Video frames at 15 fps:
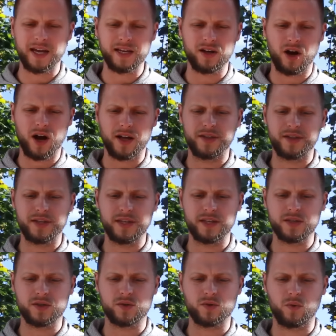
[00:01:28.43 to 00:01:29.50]
got
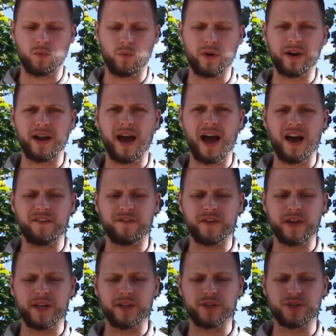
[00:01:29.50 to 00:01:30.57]
these
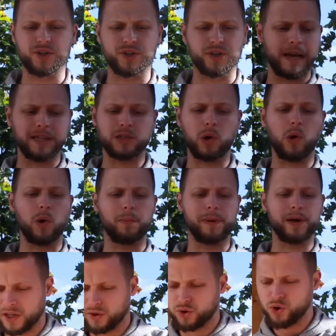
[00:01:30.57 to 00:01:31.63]
1.5-inch. It's a whole bit,
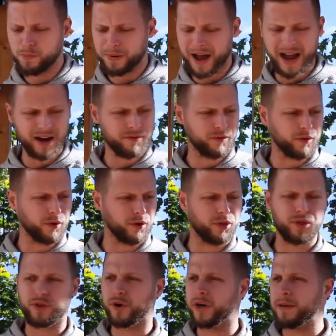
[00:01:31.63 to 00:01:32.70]
a 2-pack for $30.